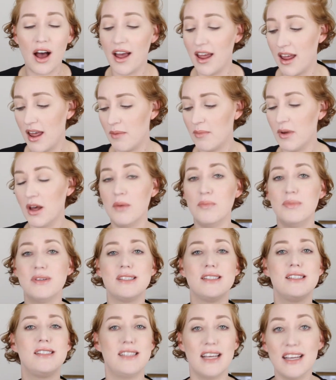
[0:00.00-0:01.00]
I am
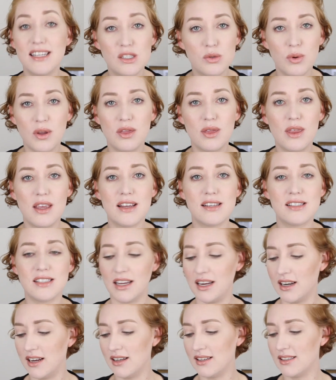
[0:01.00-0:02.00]
obsessed with this.
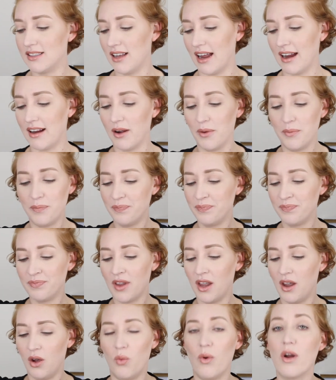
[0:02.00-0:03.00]
It is like
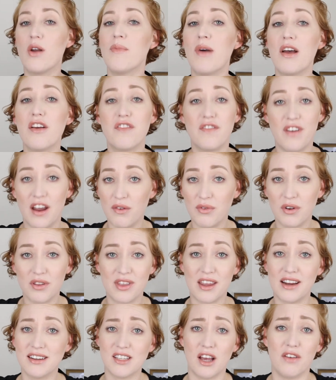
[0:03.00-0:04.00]
one of my favorite
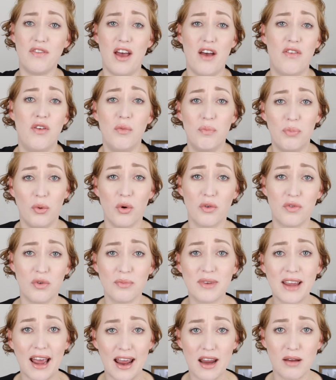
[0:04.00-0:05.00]
things I've ever bought
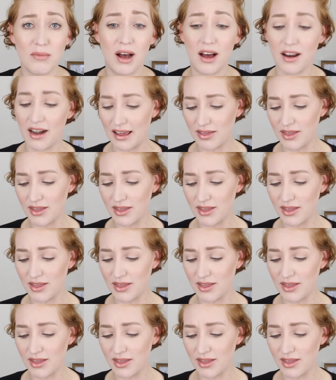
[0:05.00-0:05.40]
from Kmart.